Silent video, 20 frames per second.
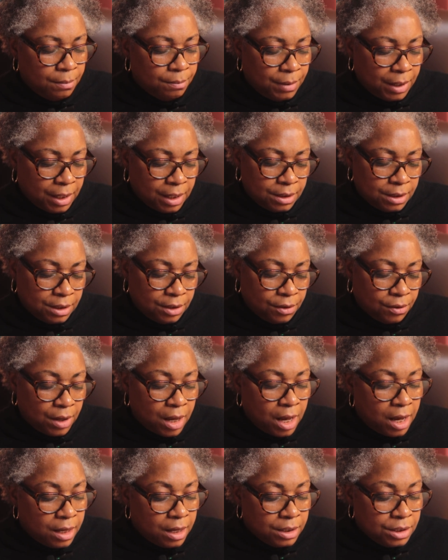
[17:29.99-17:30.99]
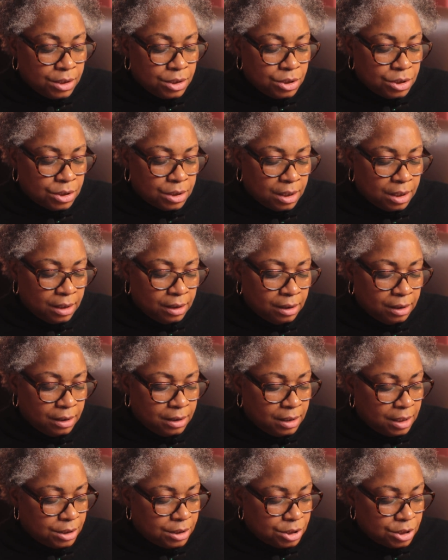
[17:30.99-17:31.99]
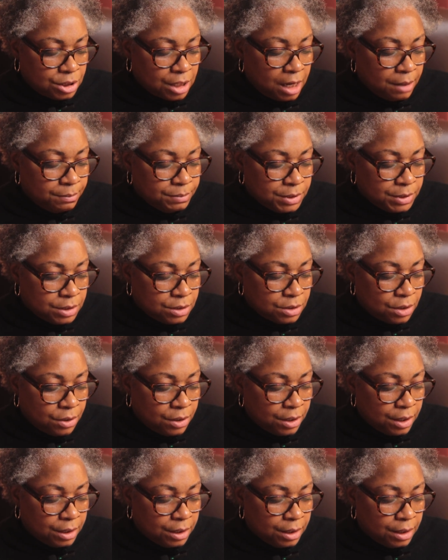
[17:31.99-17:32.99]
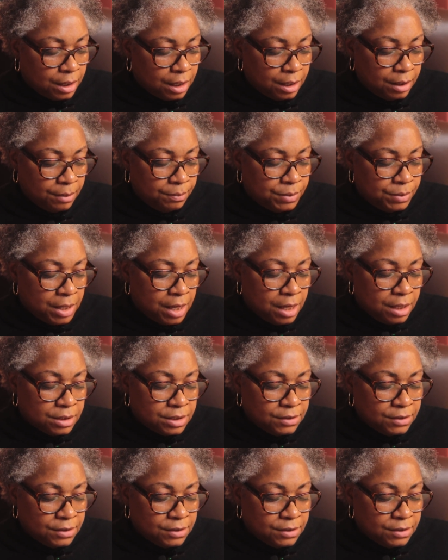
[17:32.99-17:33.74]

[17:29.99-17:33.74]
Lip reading: Back at their cottage, Lynette chops his heart up